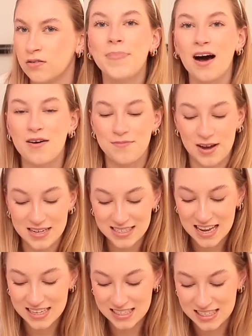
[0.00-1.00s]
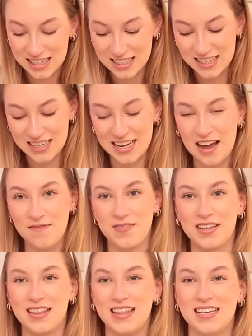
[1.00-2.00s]
But my sister did get
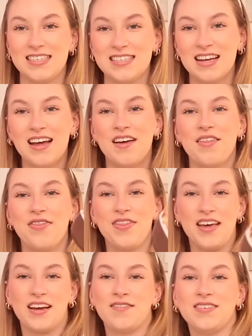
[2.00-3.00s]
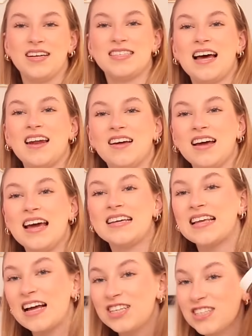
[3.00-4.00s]
me this thing of Nutella. It's
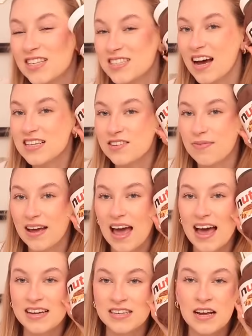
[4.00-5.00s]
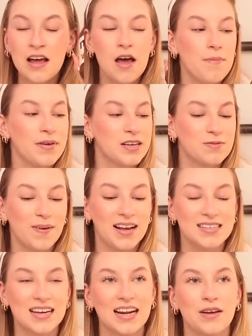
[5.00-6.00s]
actually the size of my head, because
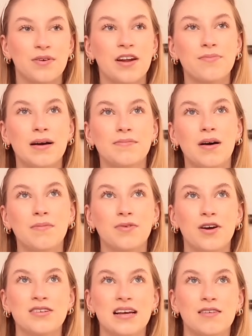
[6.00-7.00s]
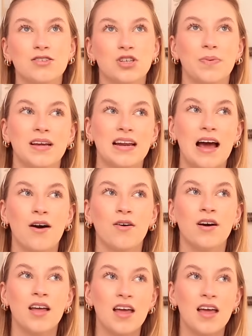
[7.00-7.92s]
basically whenever my mum goes out shopping now,